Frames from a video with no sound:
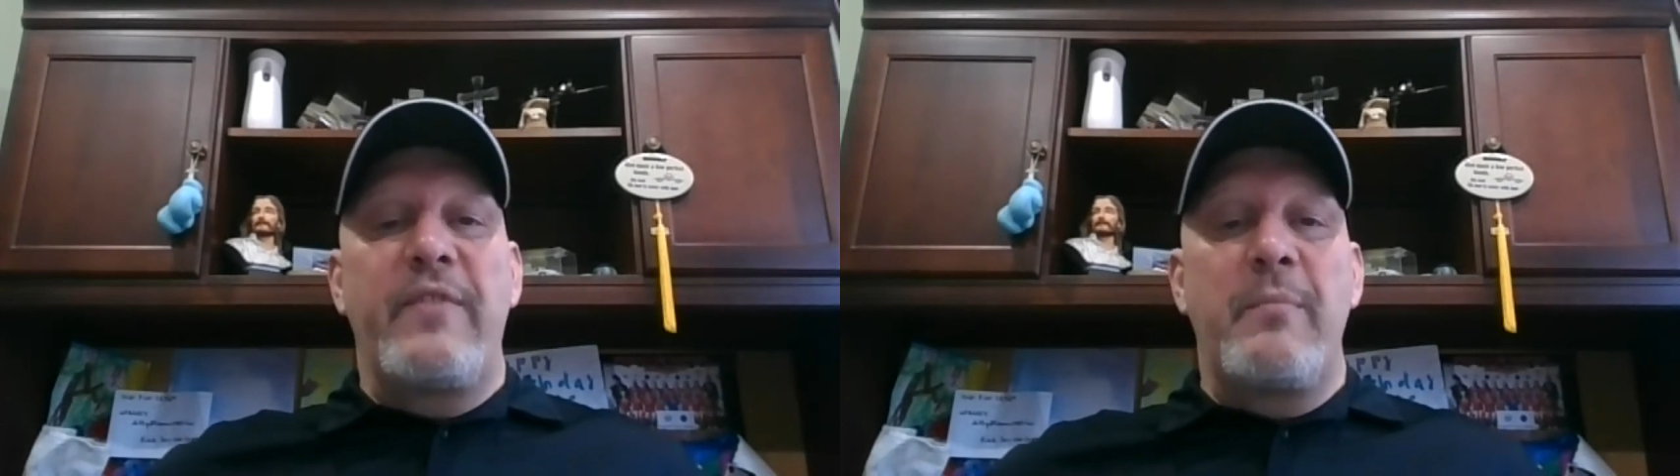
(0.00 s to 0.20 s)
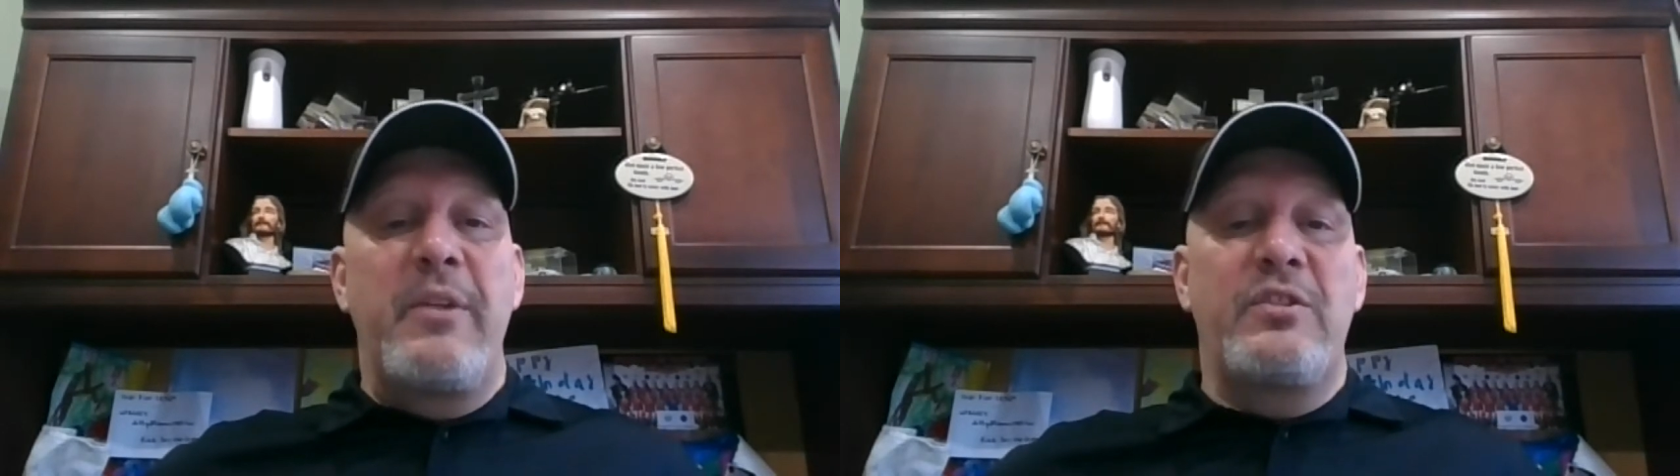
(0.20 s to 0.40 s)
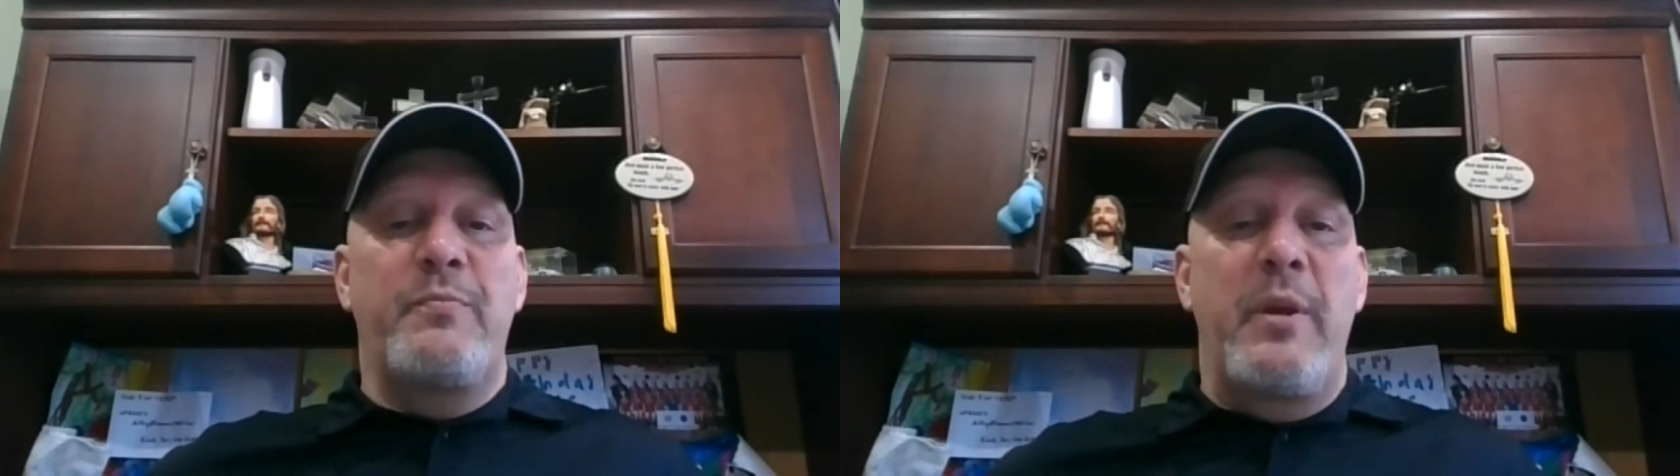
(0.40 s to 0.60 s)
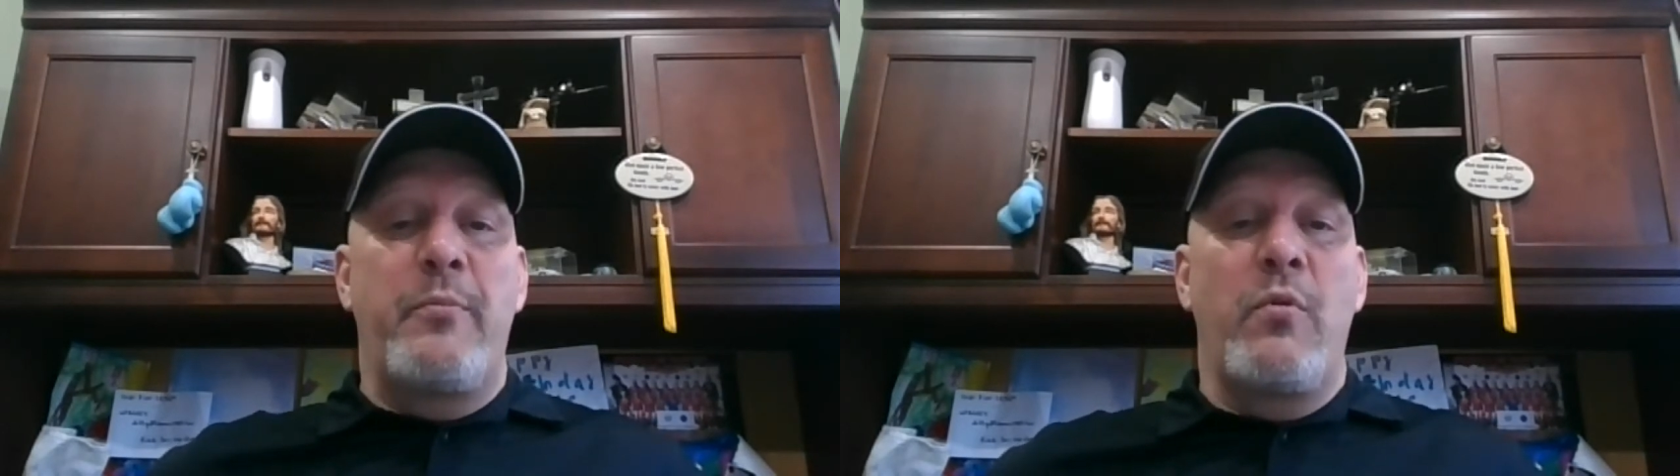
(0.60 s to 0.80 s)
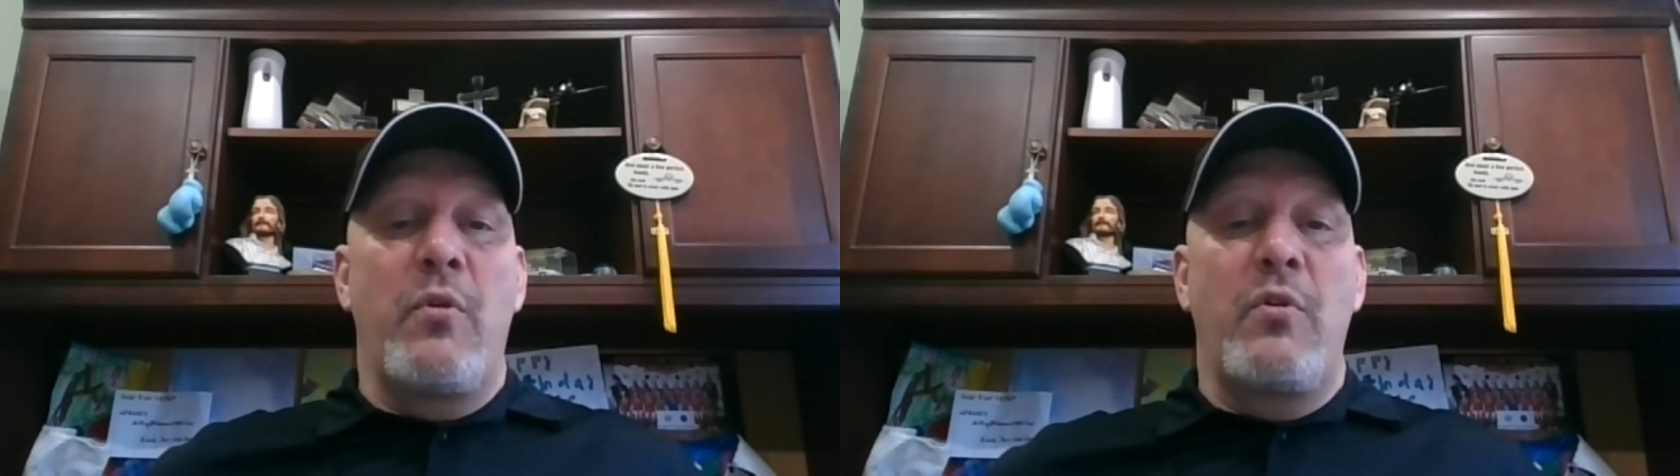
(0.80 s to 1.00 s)
that means
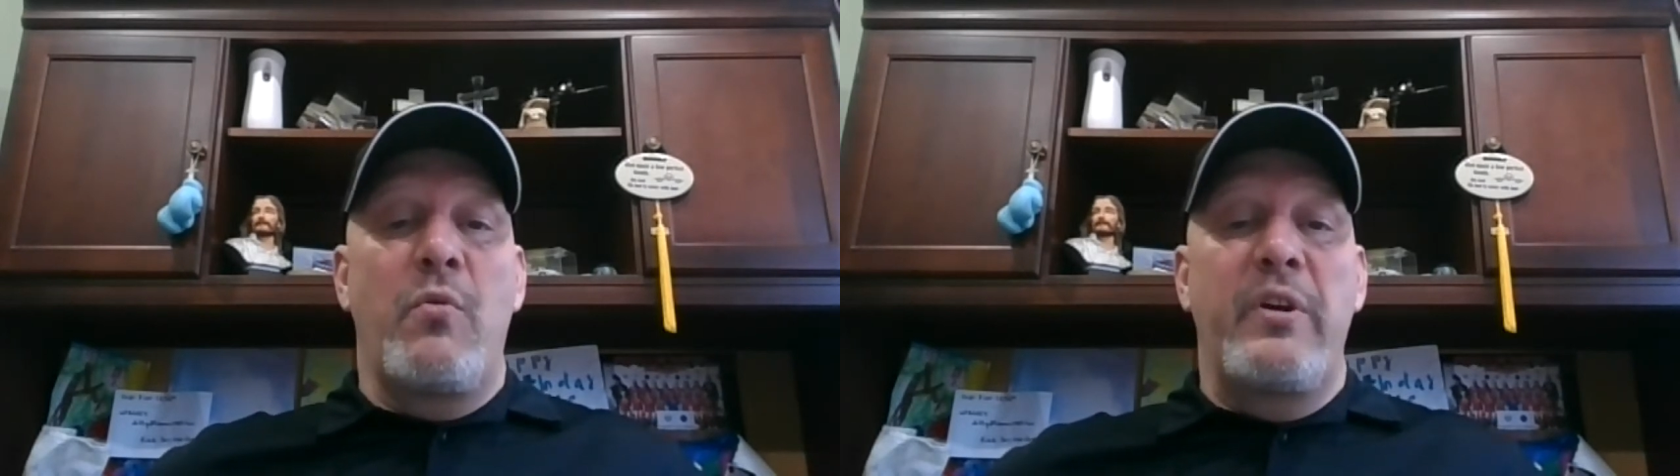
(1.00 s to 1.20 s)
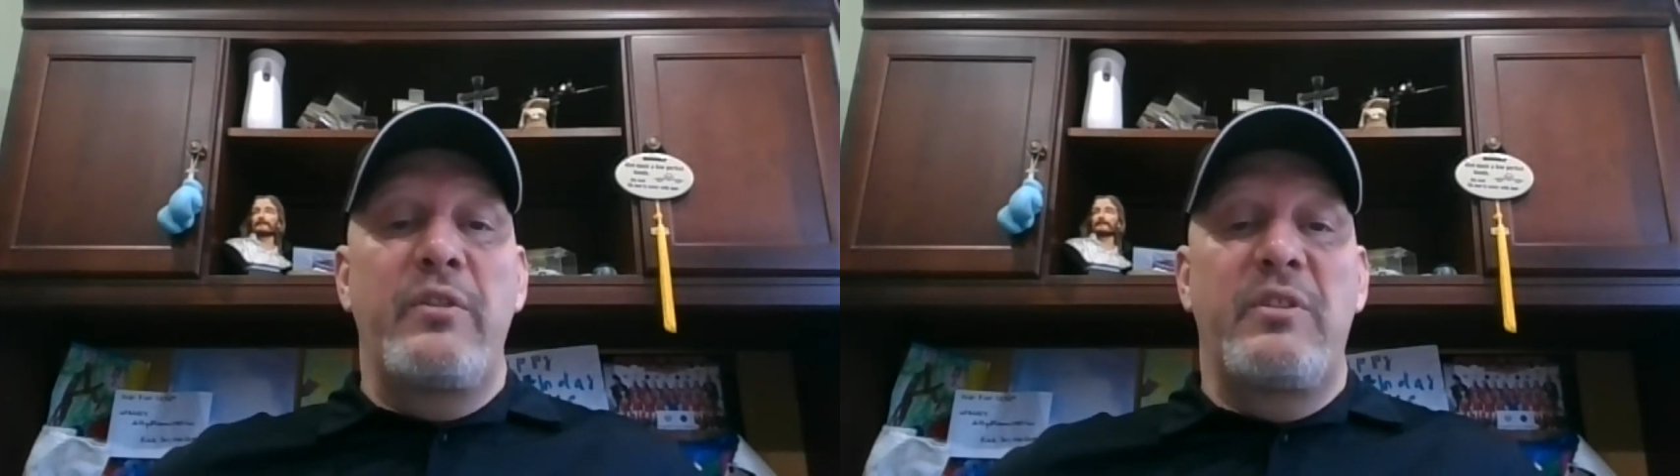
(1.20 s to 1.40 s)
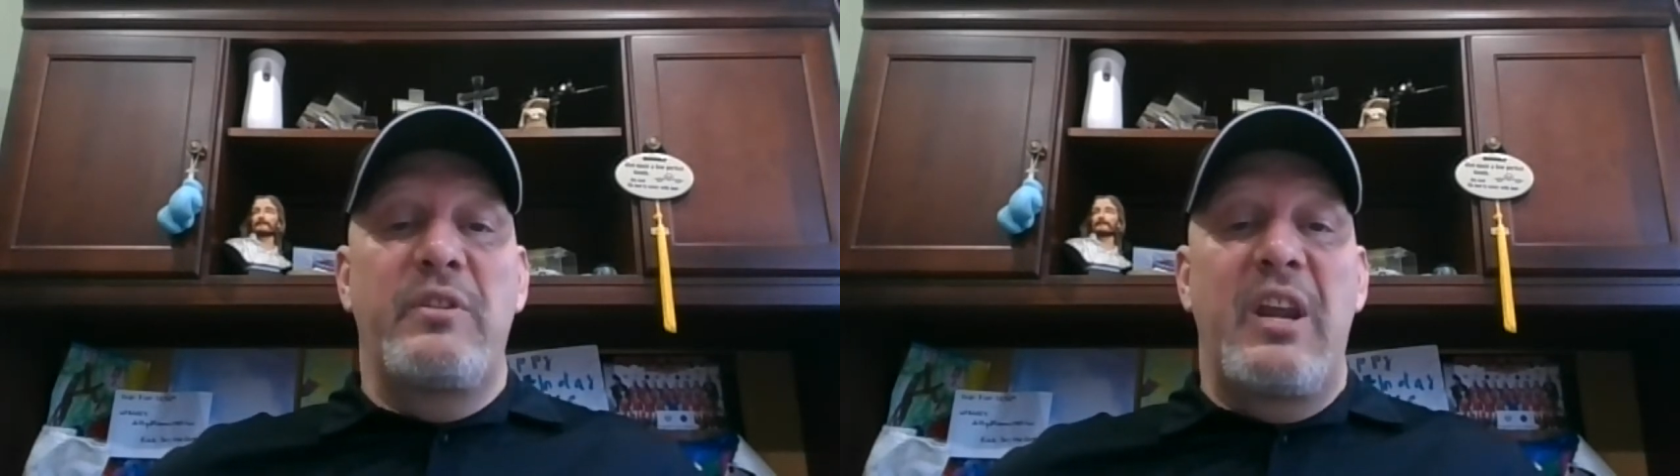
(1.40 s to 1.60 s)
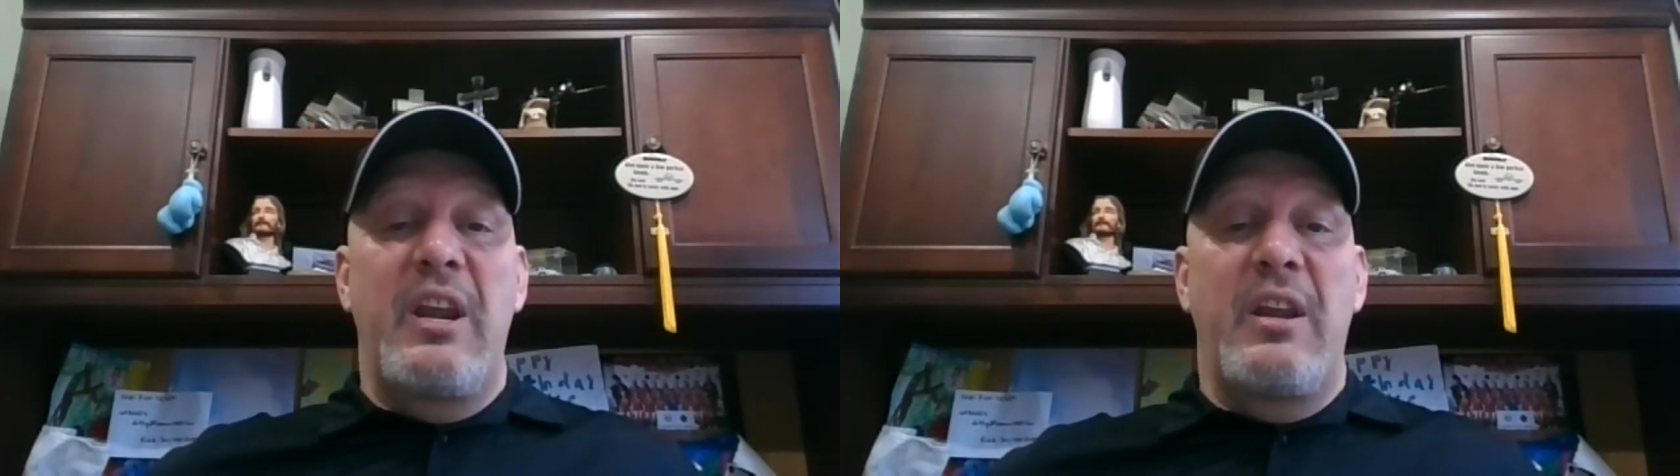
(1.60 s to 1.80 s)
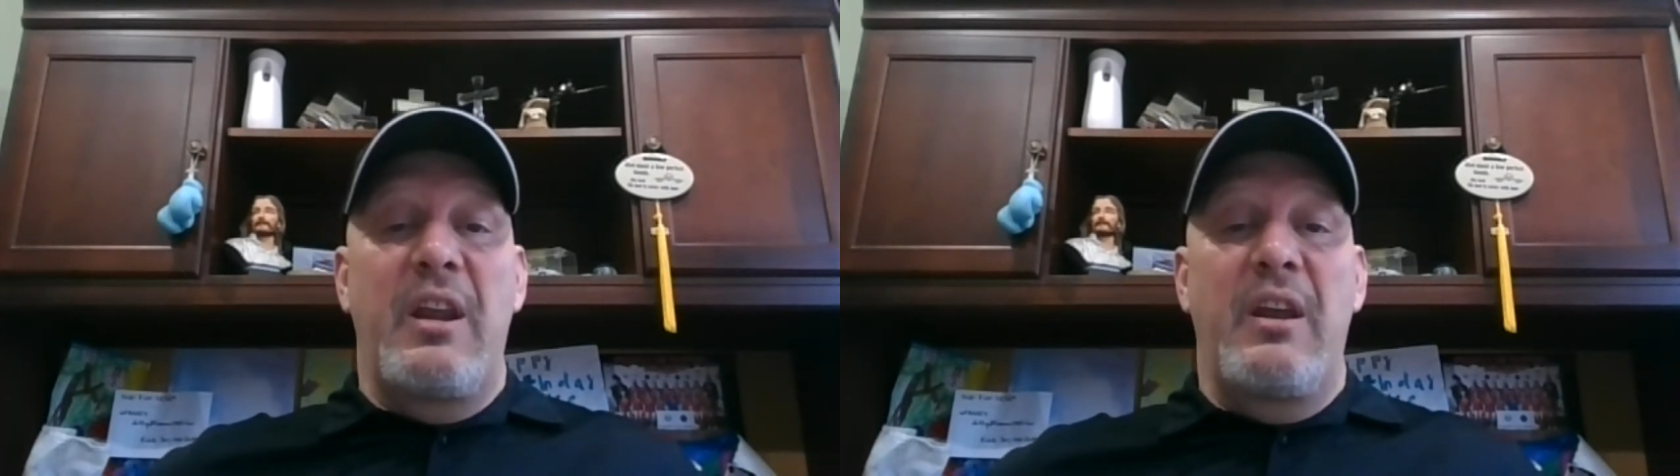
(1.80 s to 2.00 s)
people are going to
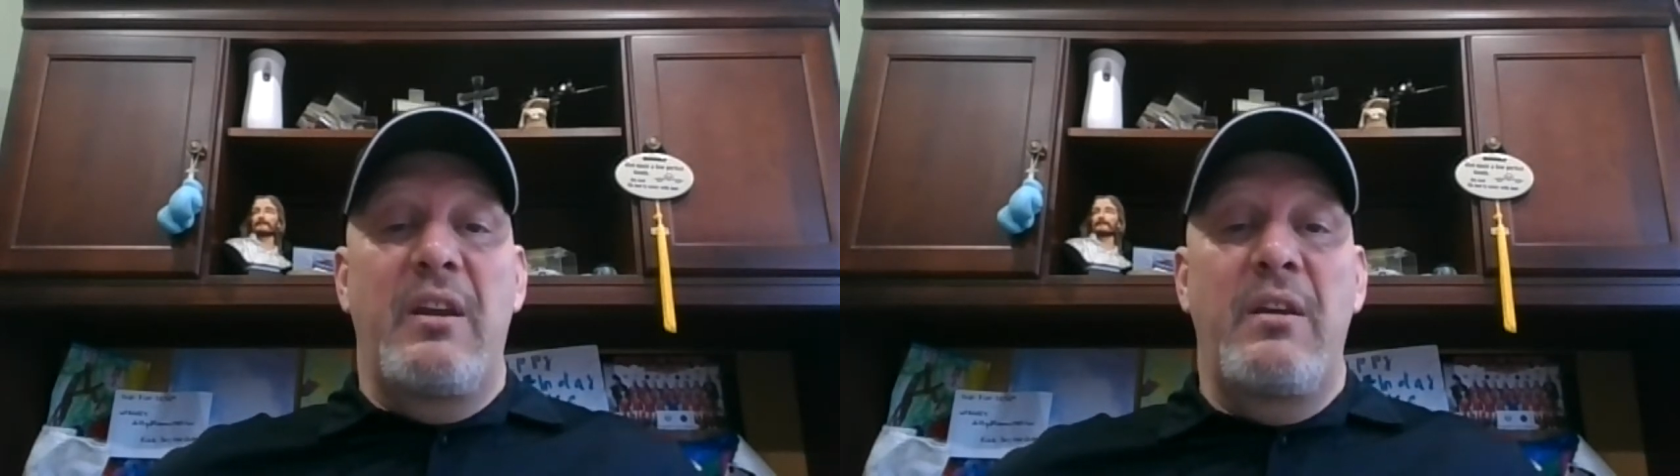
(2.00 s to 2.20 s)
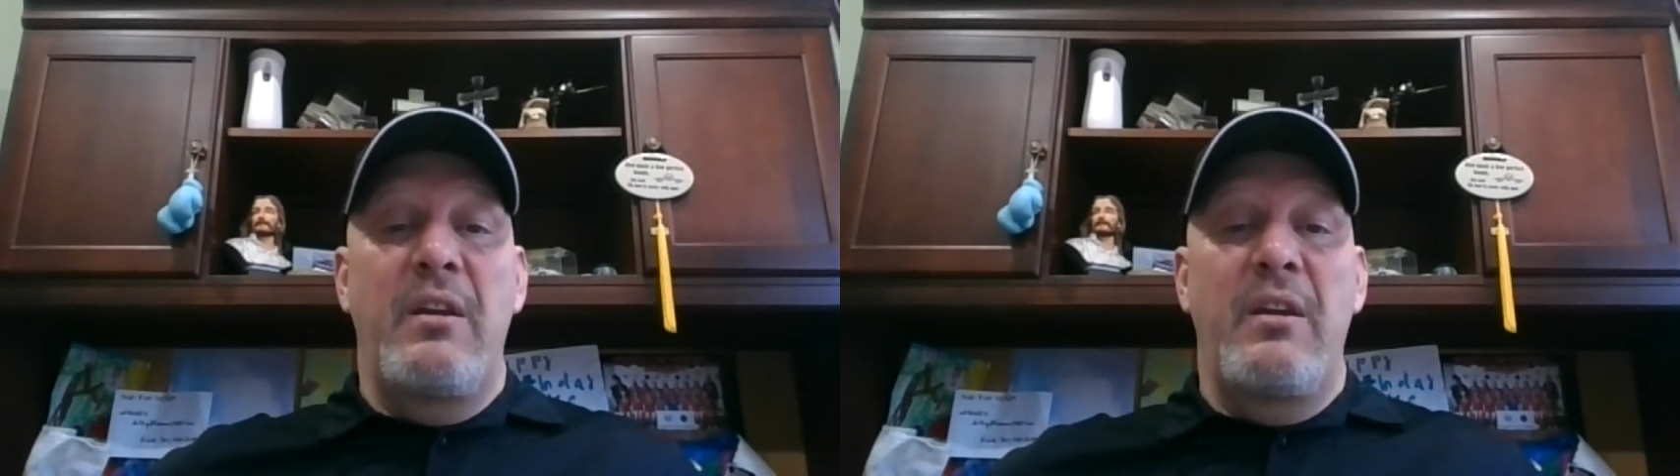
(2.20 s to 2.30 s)
take and